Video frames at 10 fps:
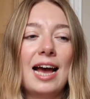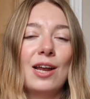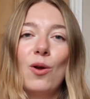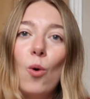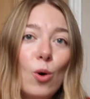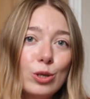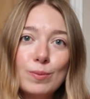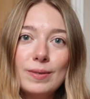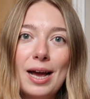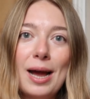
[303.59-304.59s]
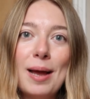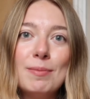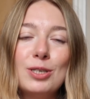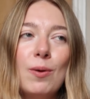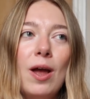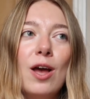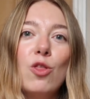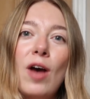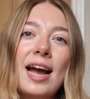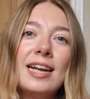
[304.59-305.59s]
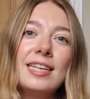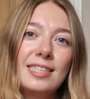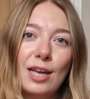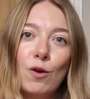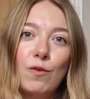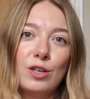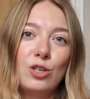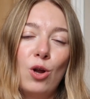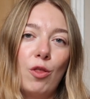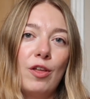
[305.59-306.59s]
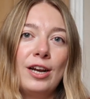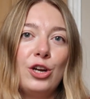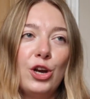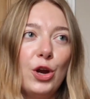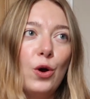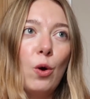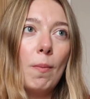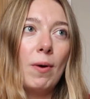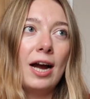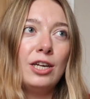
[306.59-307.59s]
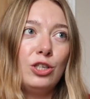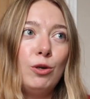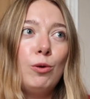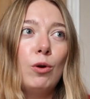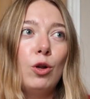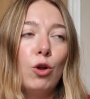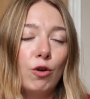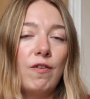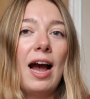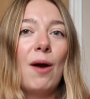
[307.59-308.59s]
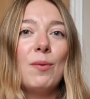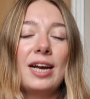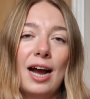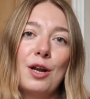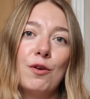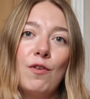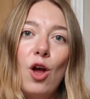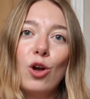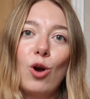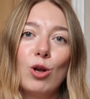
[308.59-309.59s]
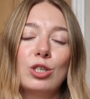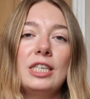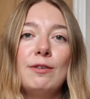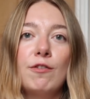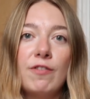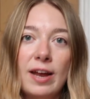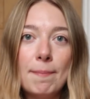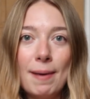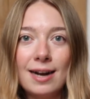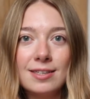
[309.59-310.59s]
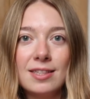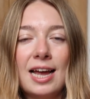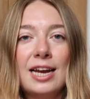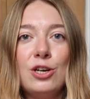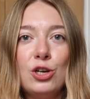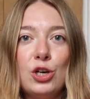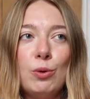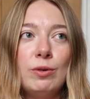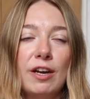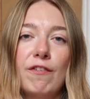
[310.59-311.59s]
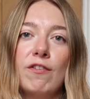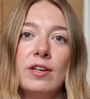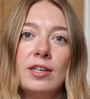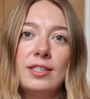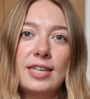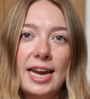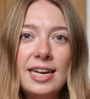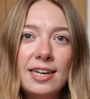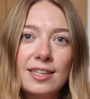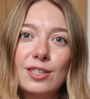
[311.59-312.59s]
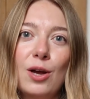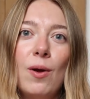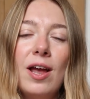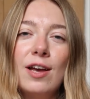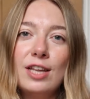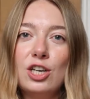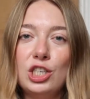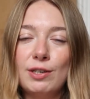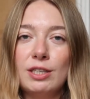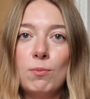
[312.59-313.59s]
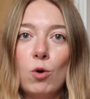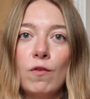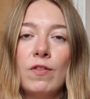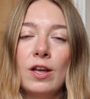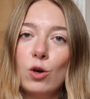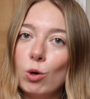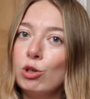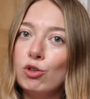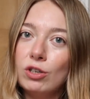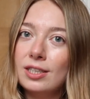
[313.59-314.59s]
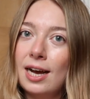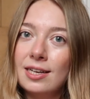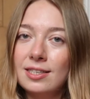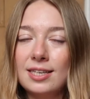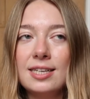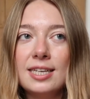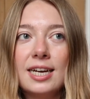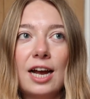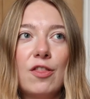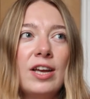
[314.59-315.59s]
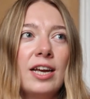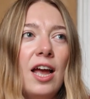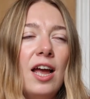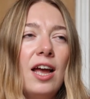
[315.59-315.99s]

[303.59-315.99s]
and autumn time, so that in itself is nothing new, but I do love how we kind of constantly refer back to that in new different takes. So this year it's more of the countryside aesthetic. I think